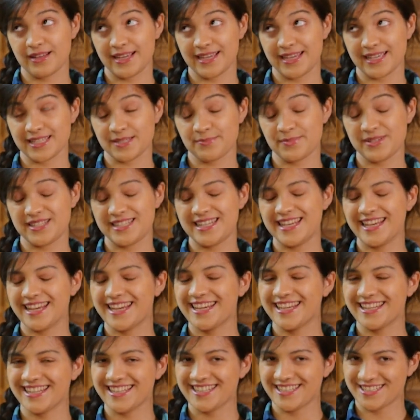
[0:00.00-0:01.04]
I guess,
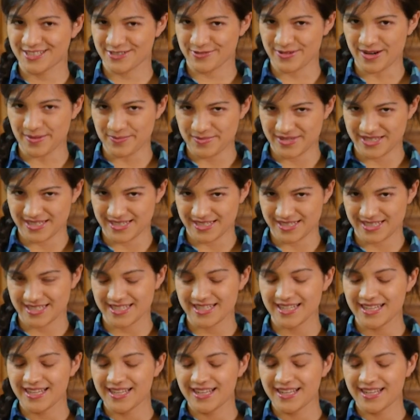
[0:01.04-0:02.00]
particularly disrupted